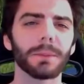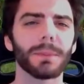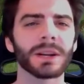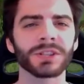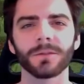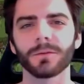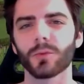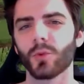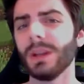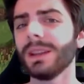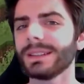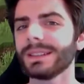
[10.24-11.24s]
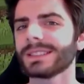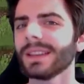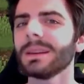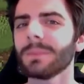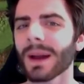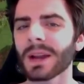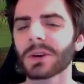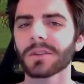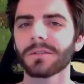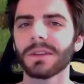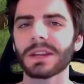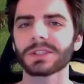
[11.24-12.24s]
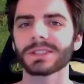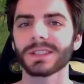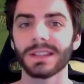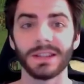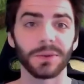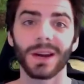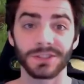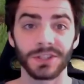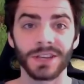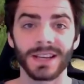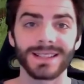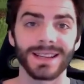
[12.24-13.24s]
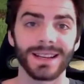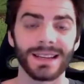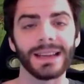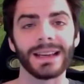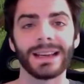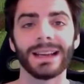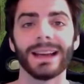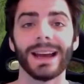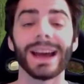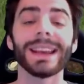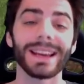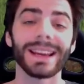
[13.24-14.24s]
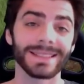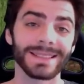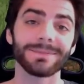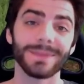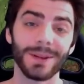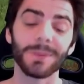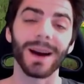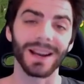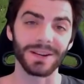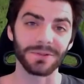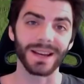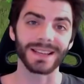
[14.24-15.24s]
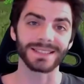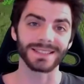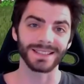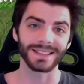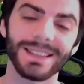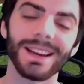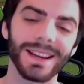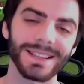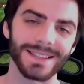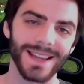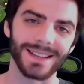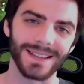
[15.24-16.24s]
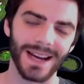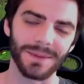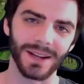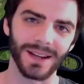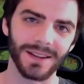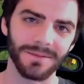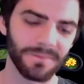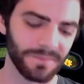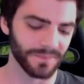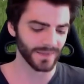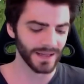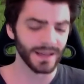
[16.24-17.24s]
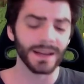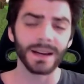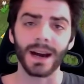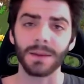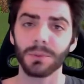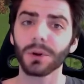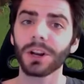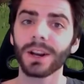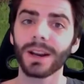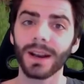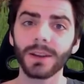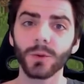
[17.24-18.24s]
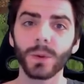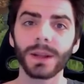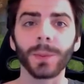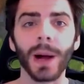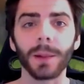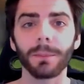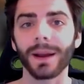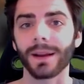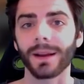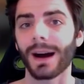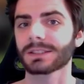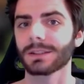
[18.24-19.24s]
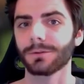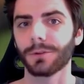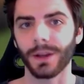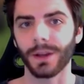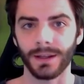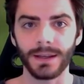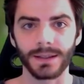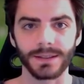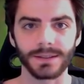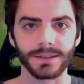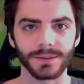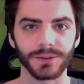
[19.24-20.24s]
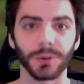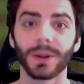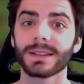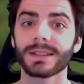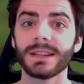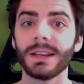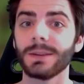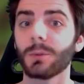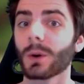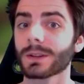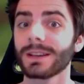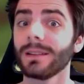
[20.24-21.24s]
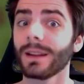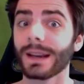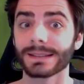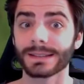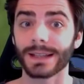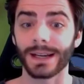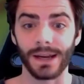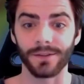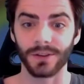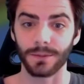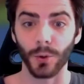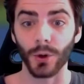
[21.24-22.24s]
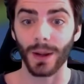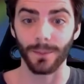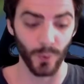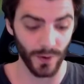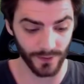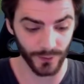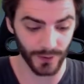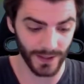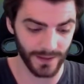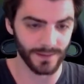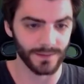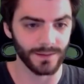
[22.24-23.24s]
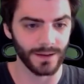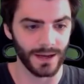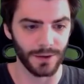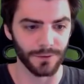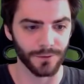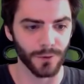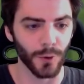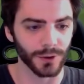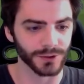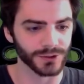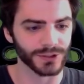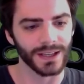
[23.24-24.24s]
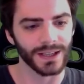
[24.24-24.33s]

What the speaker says: a bunch of really silly Minecraft features that you guys suggested, and yes, you might have guessed it, it is that time again. I put out another tweet a while back asking for your ideas, so let's see what silliness I have to put up with today. And of course,